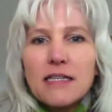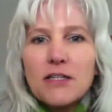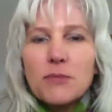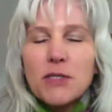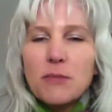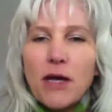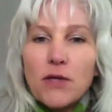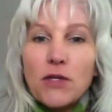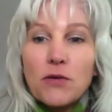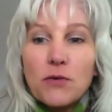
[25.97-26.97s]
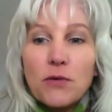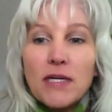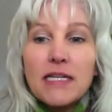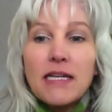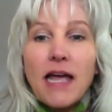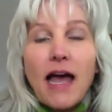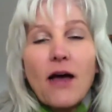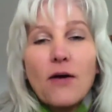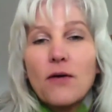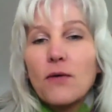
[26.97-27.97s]
a little bit about you and
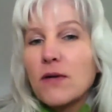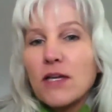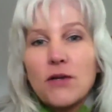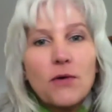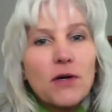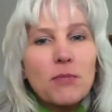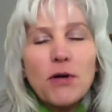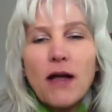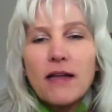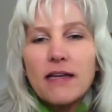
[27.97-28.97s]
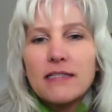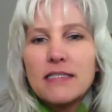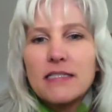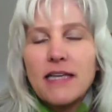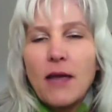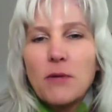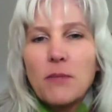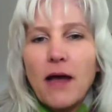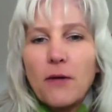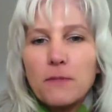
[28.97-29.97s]
how your product came
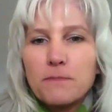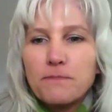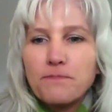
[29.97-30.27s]
about?